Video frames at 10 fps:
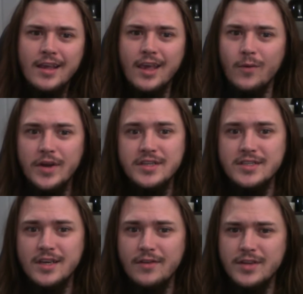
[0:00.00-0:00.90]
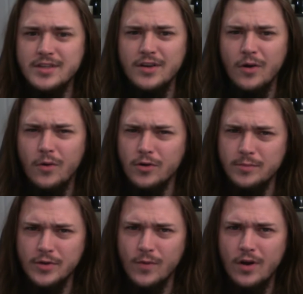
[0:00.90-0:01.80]
Can't wait to see how this can go
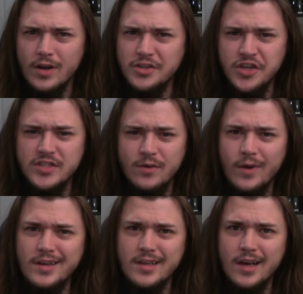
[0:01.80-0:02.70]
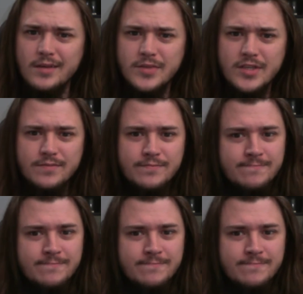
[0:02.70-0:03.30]
horribly wrong at just the right times.